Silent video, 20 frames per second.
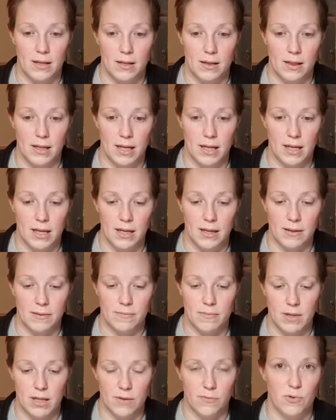leggy,
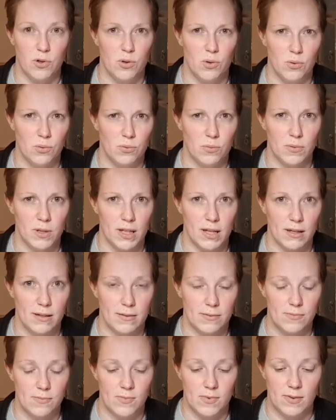if you
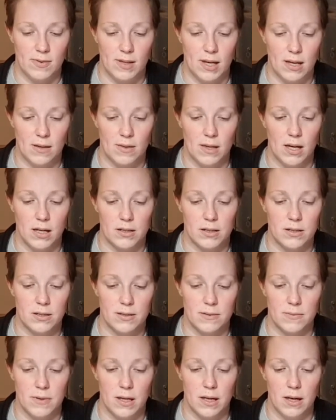can say that.
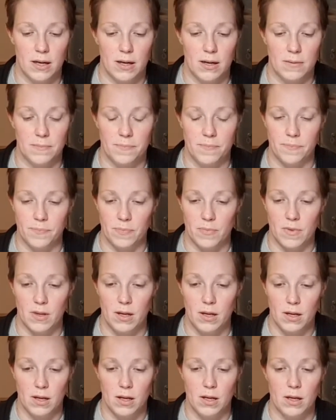
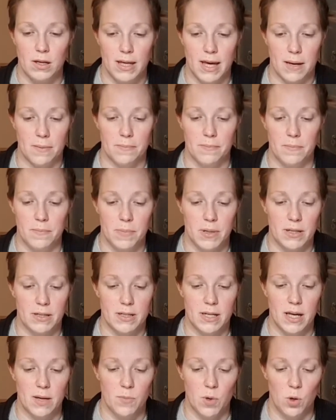Yeah,
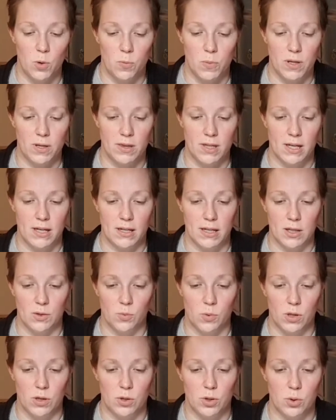but I'm hoping that it
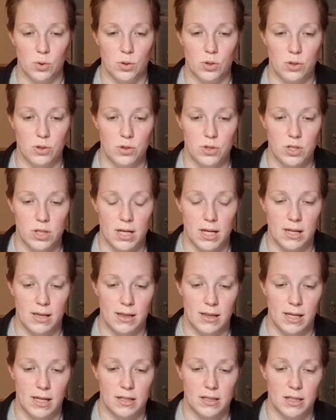will do good
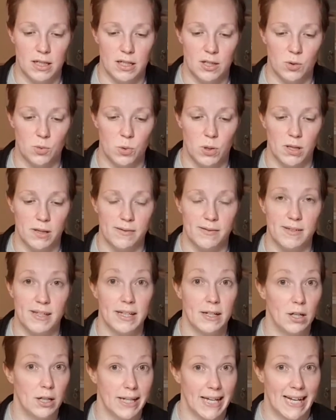and that it will
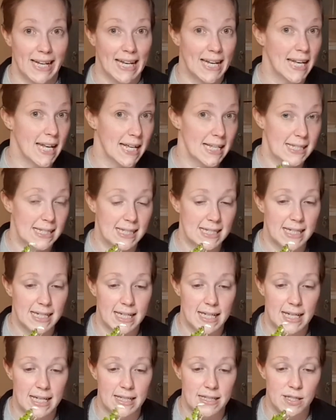settle in nicely
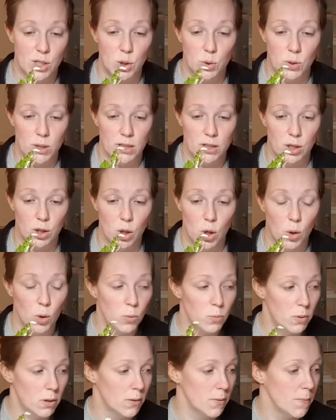in its new little
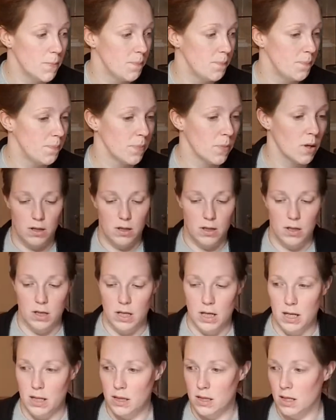home.
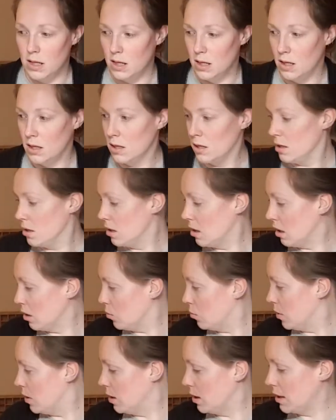And then
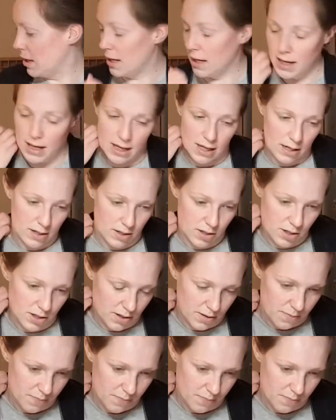I will add